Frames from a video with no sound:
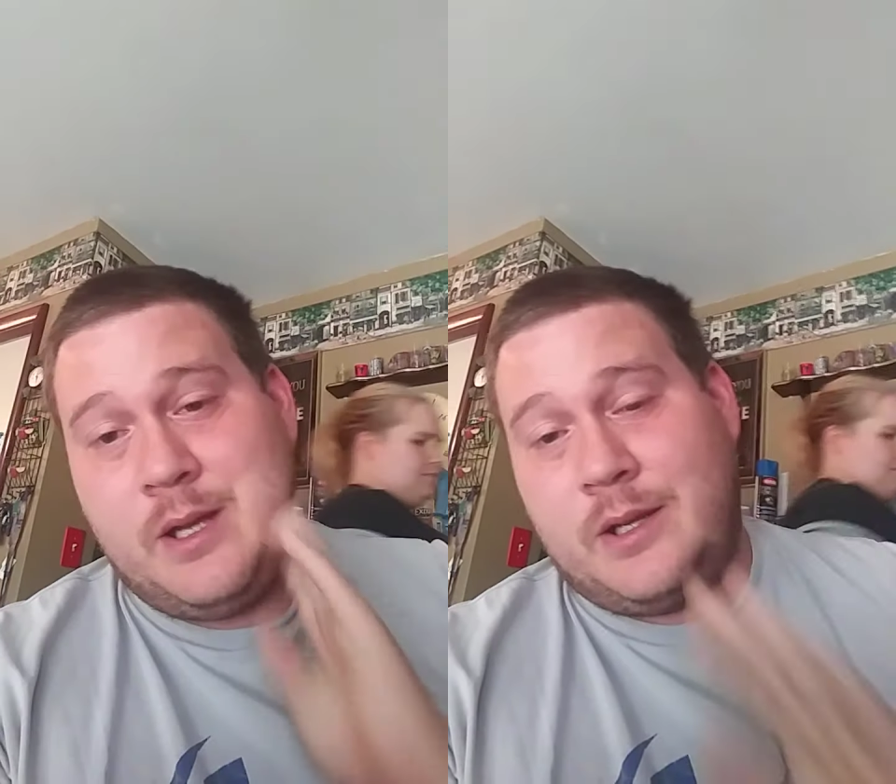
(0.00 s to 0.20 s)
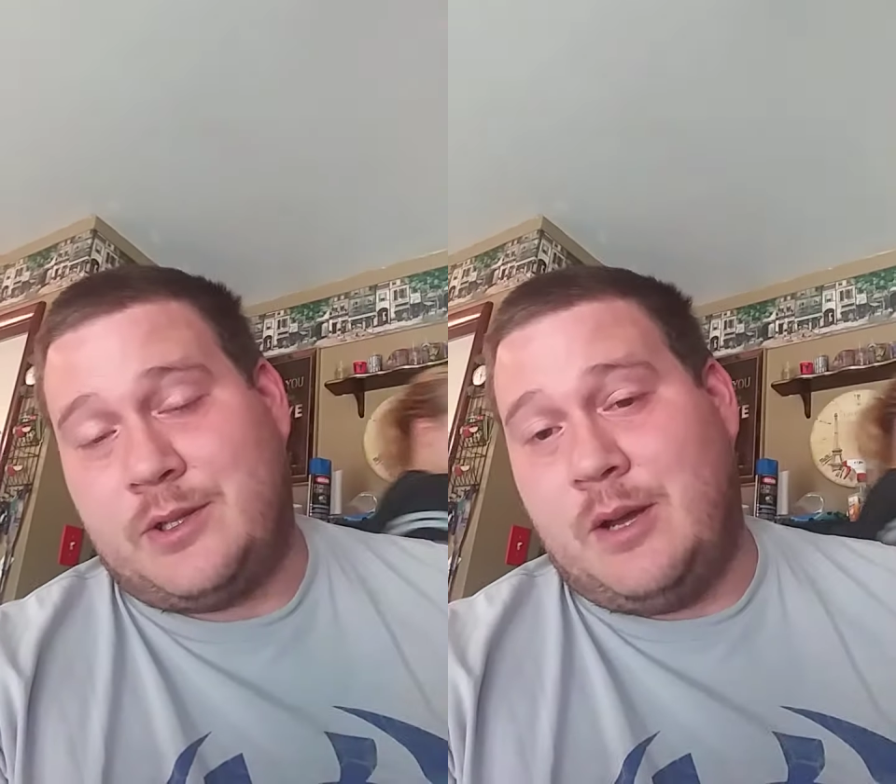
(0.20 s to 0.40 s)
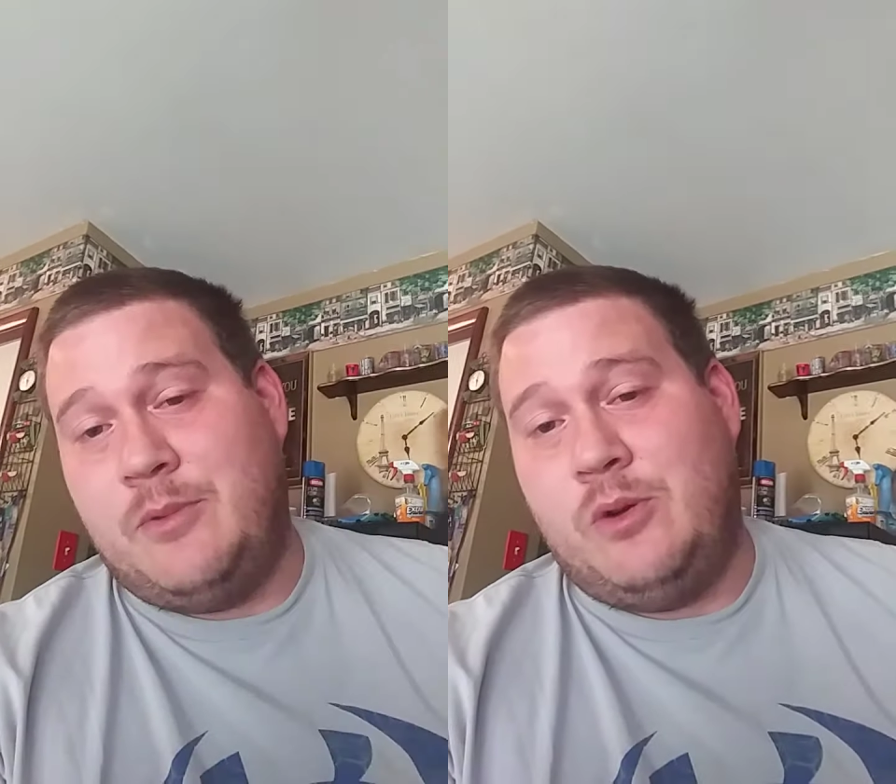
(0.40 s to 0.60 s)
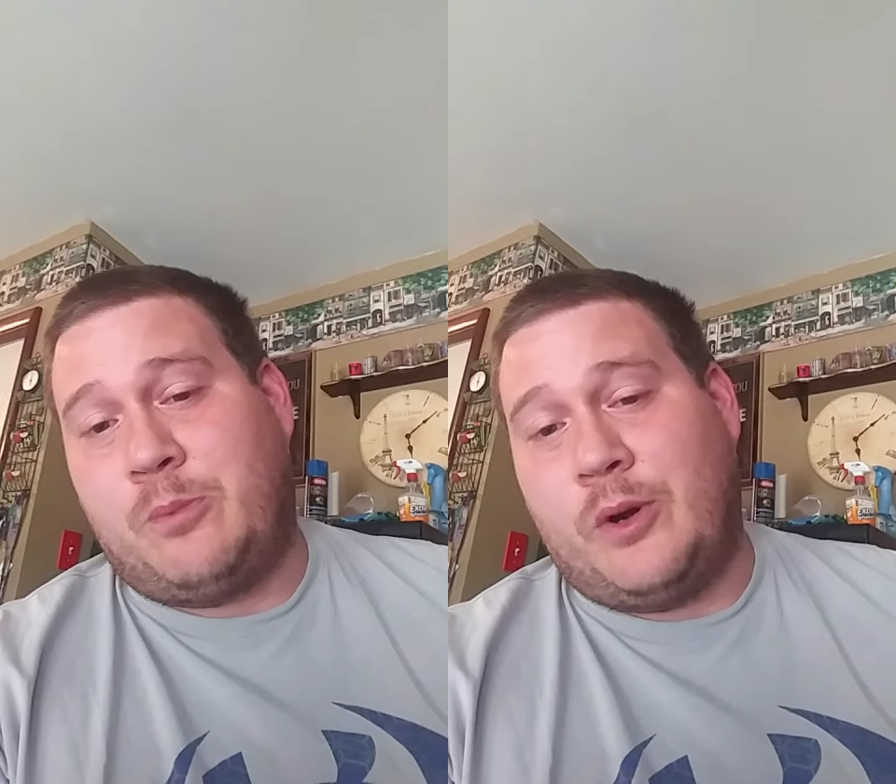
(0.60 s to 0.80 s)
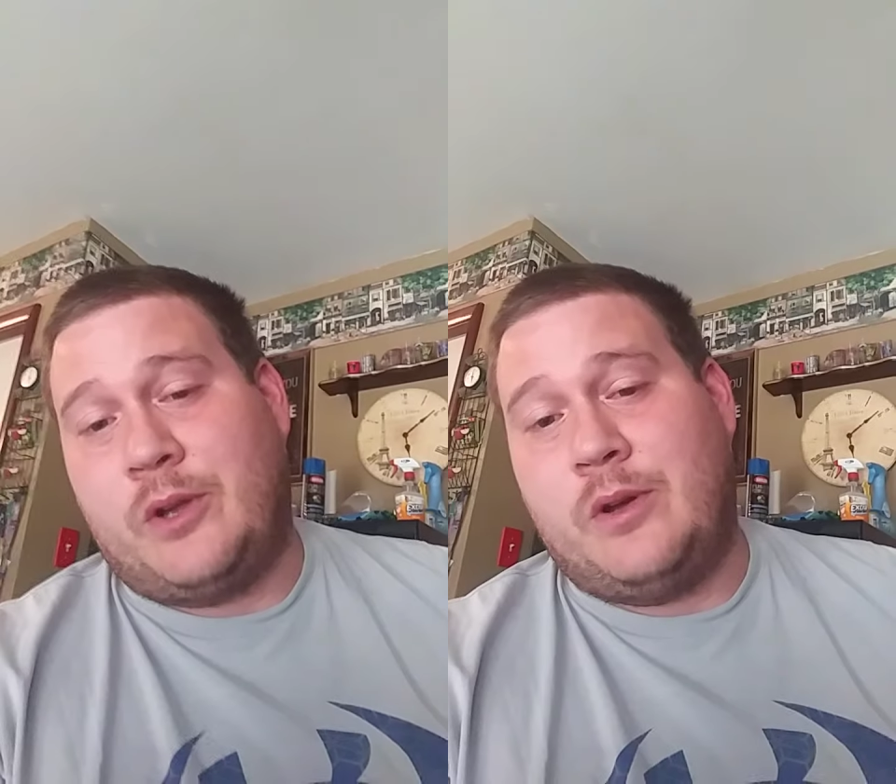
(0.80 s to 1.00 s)
Some do
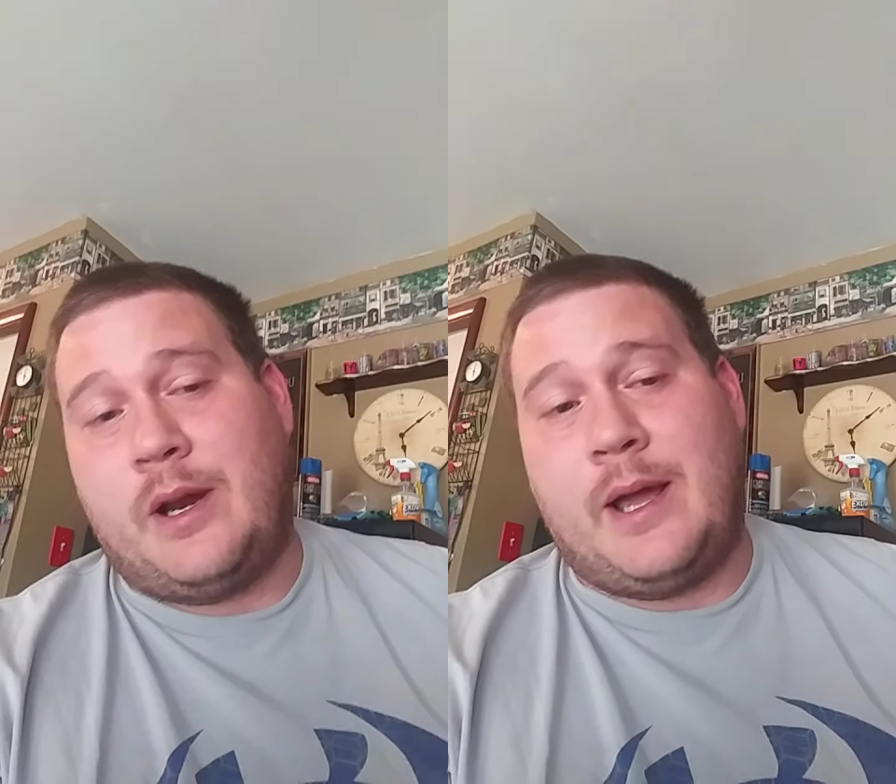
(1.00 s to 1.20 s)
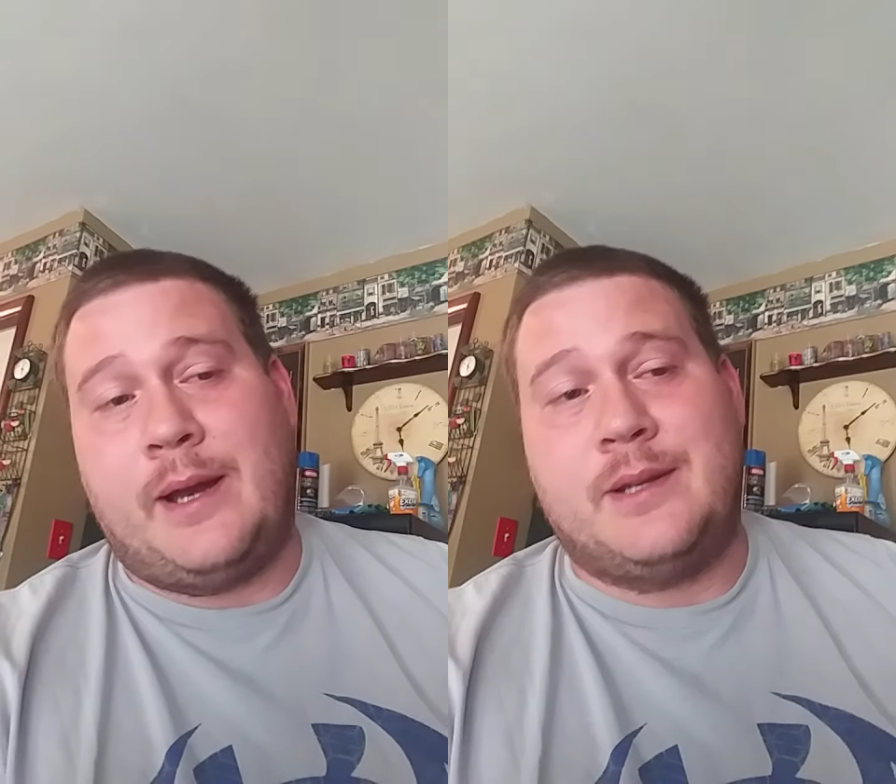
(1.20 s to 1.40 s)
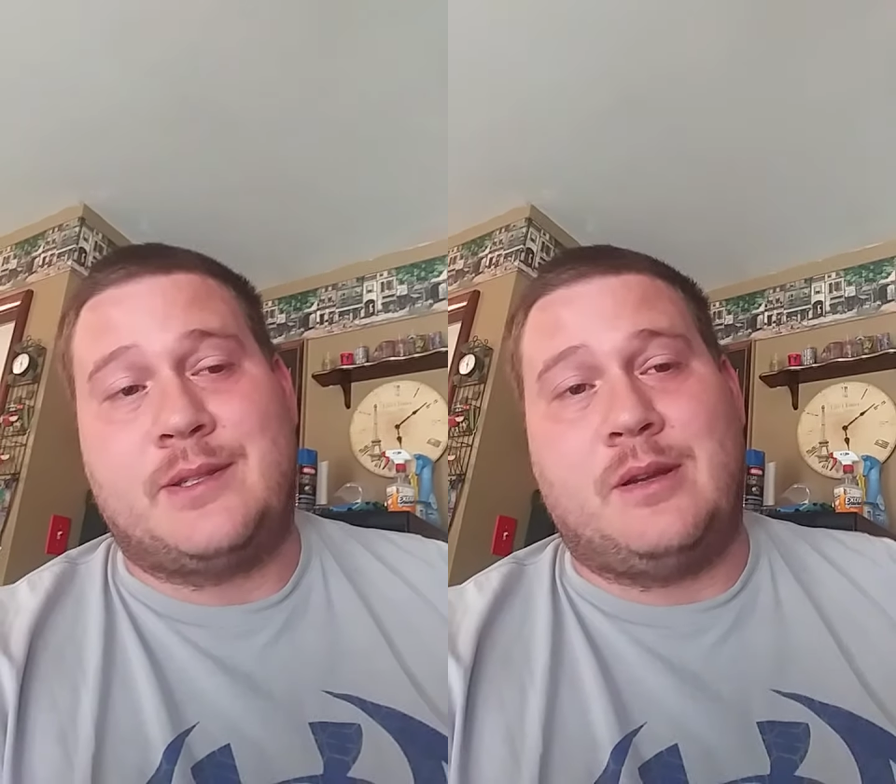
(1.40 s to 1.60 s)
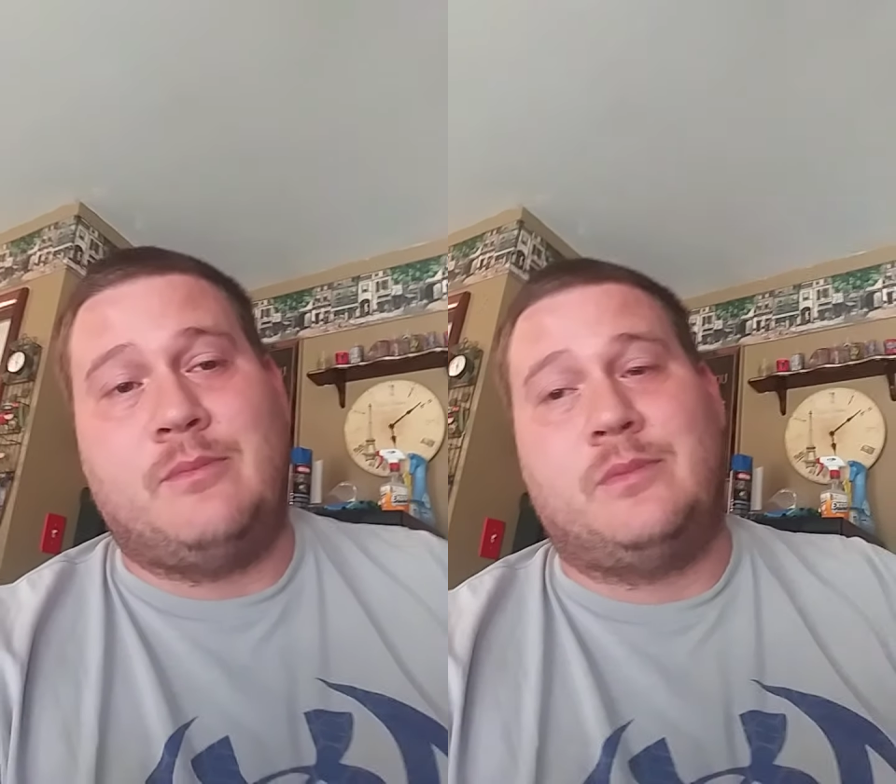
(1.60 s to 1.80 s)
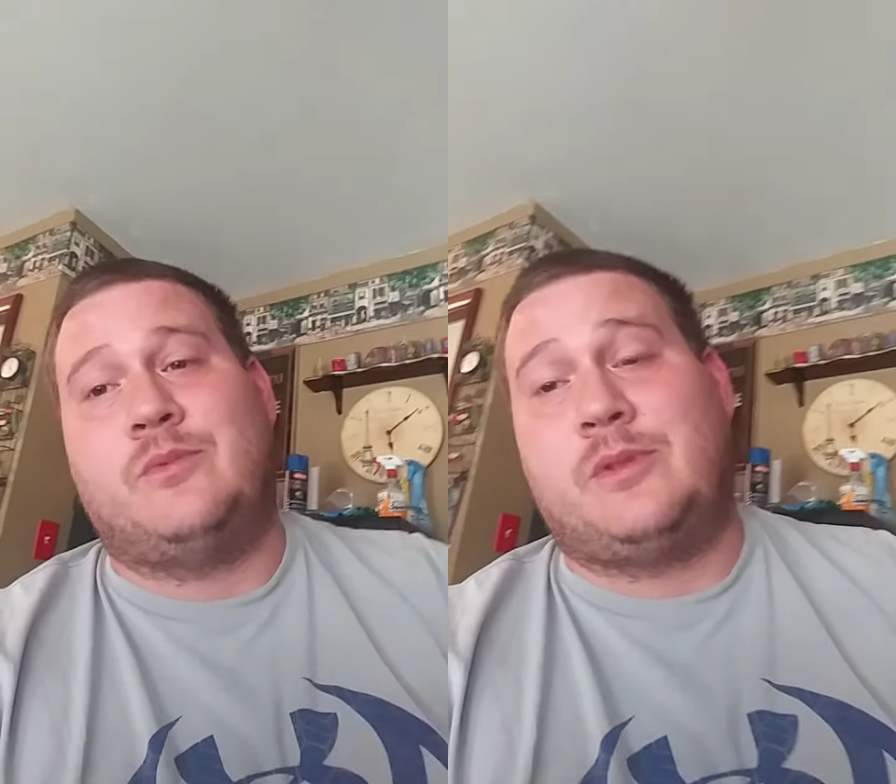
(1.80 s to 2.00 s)
pretty good at it.
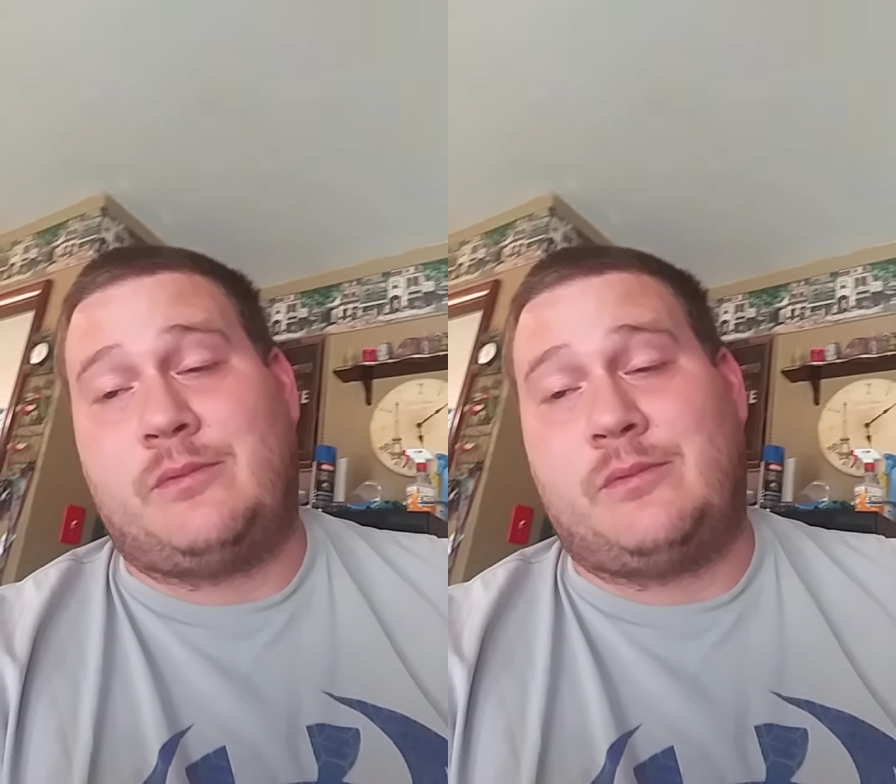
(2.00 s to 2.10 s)
Some